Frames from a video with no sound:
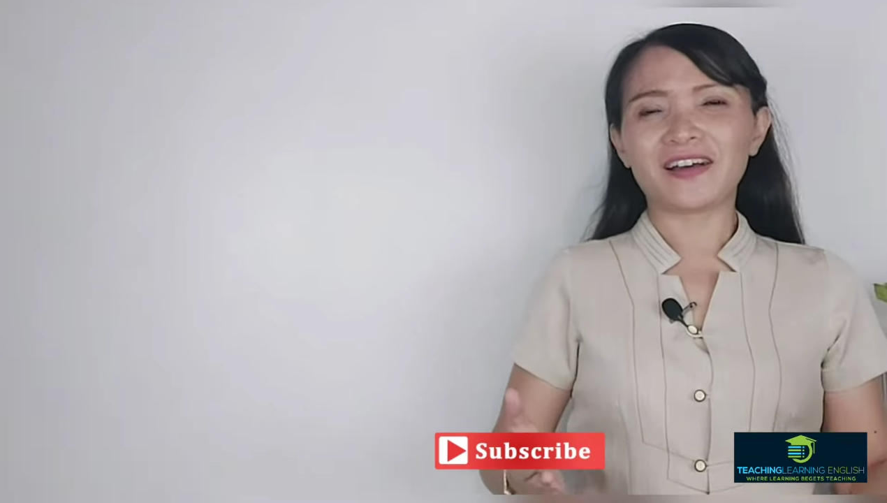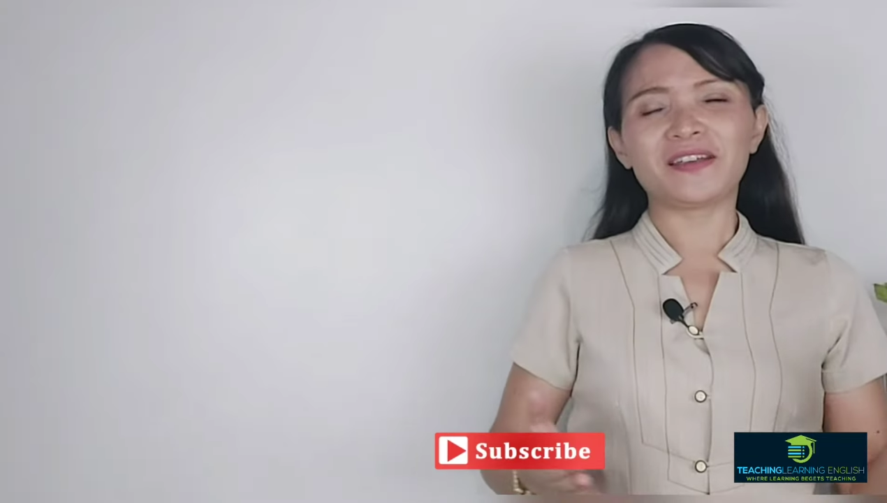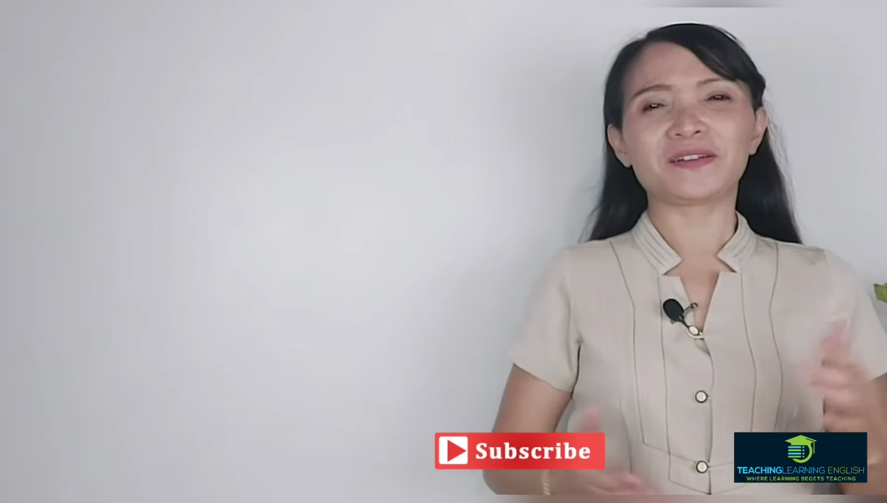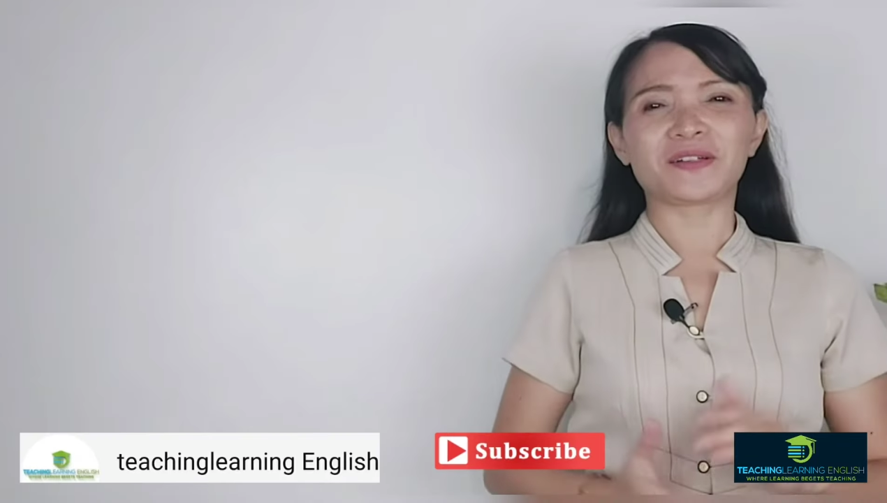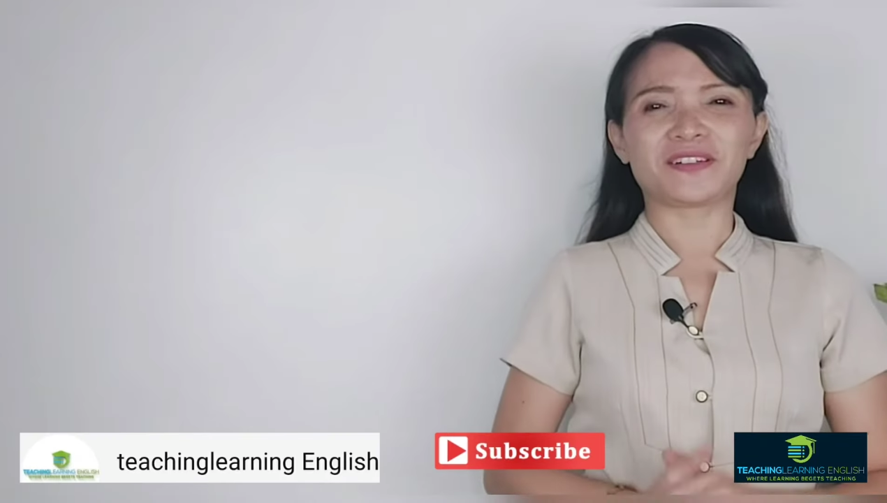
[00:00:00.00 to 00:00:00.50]

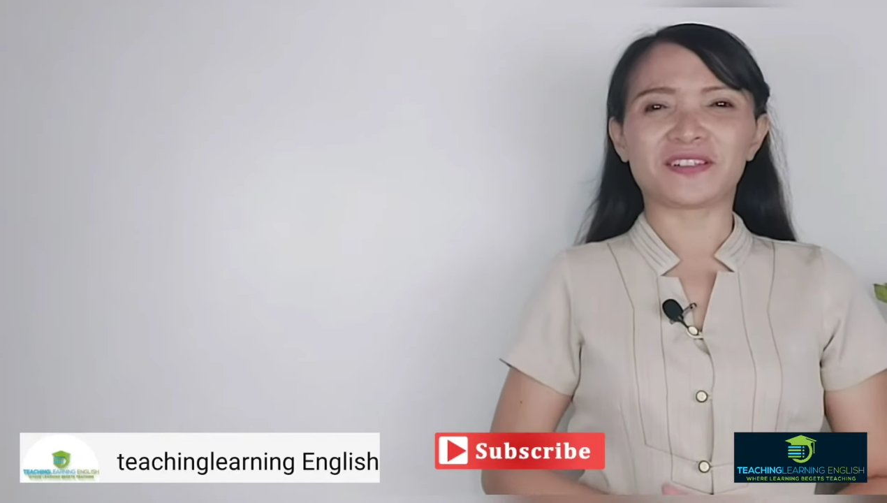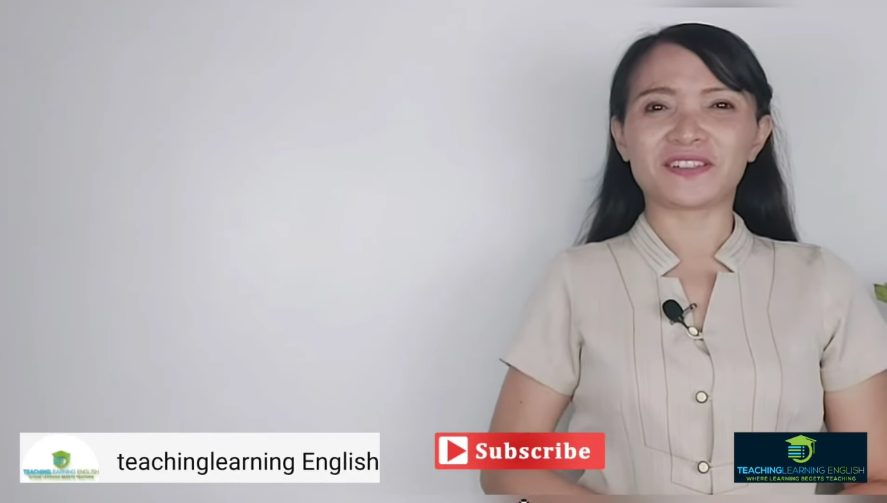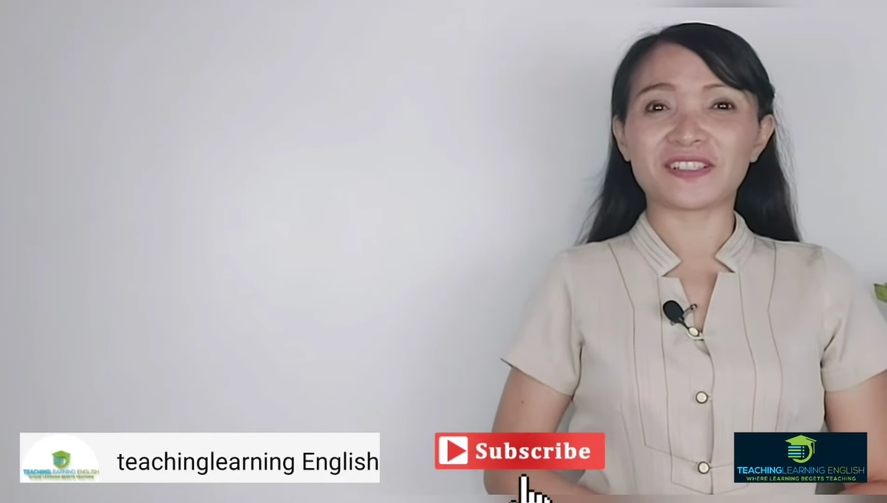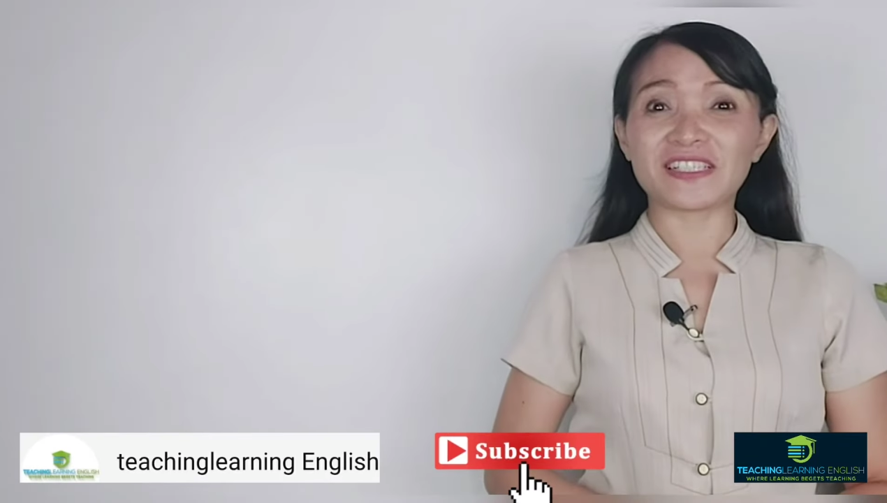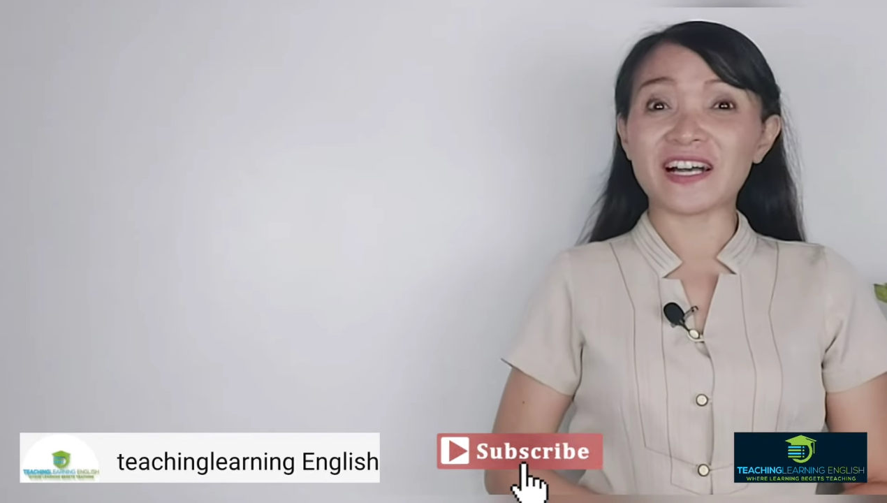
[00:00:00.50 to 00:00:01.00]
Hi dear
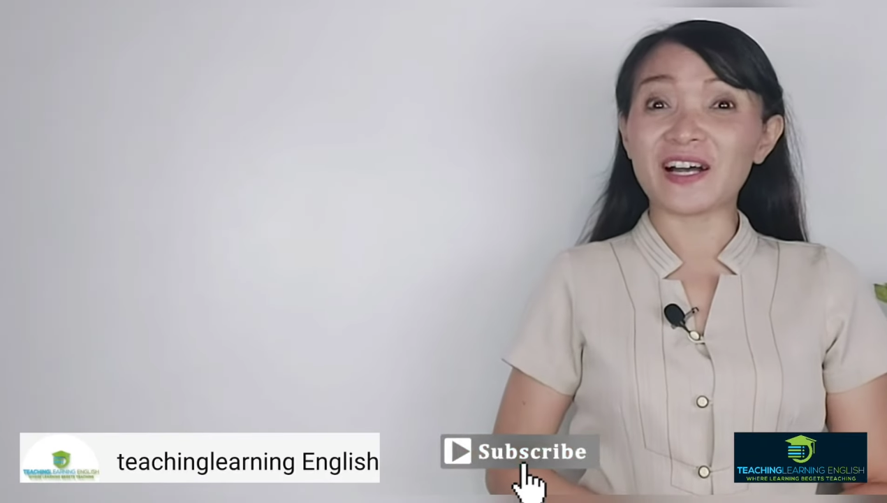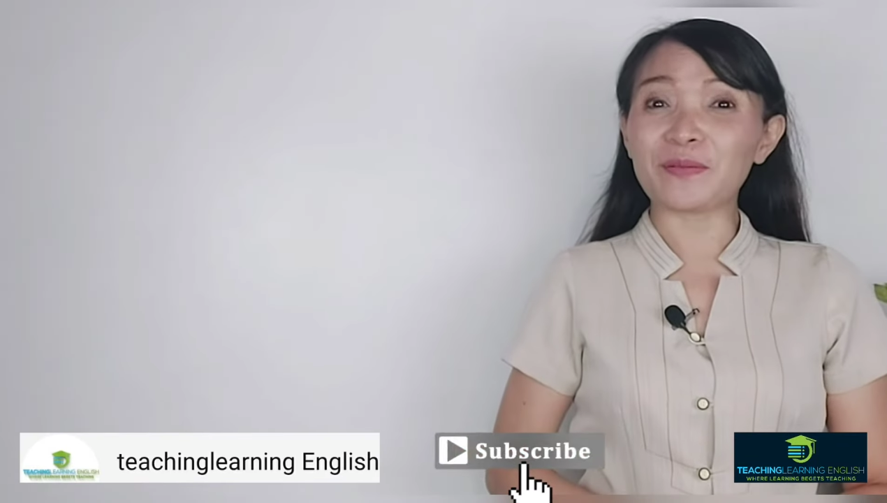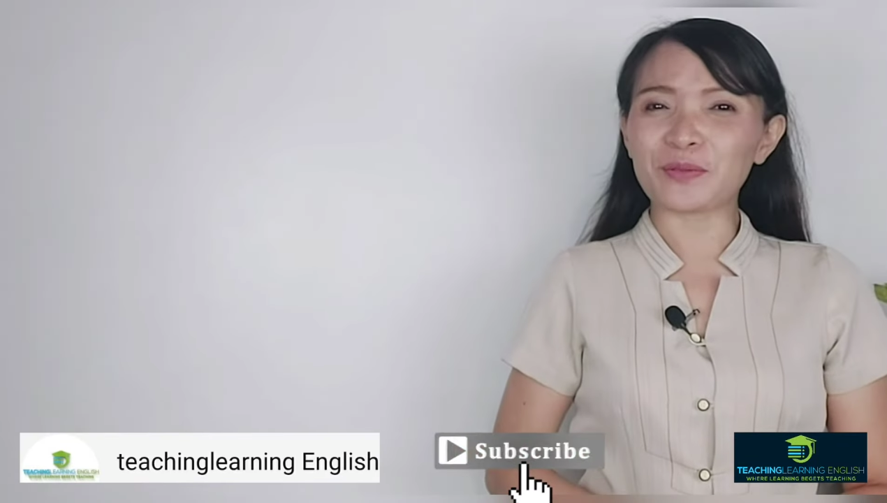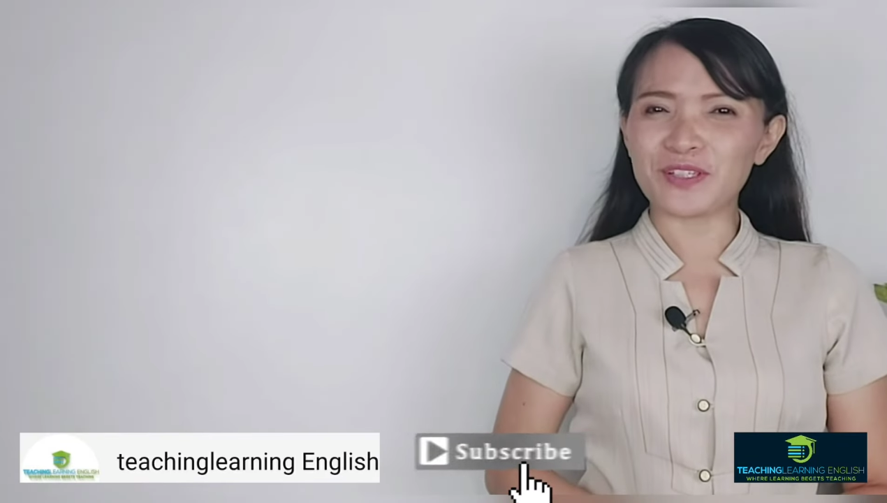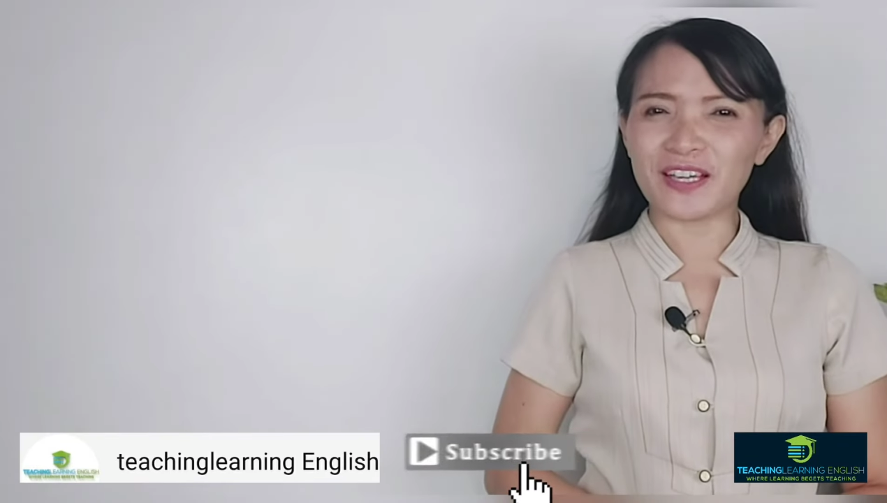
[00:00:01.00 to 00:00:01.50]
learners,
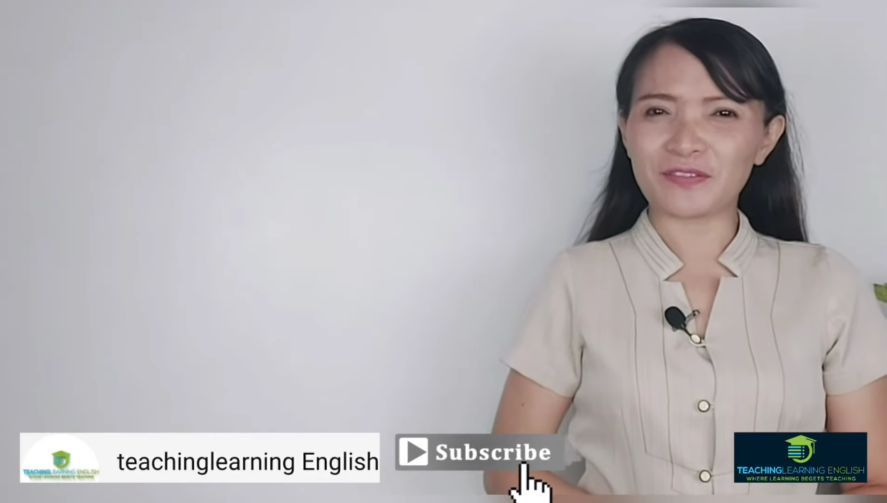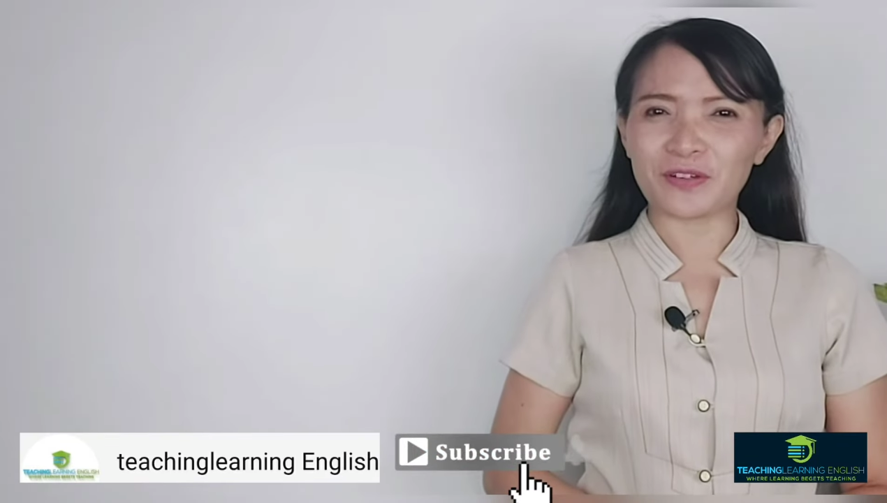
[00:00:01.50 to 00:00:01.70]
I'm Brunette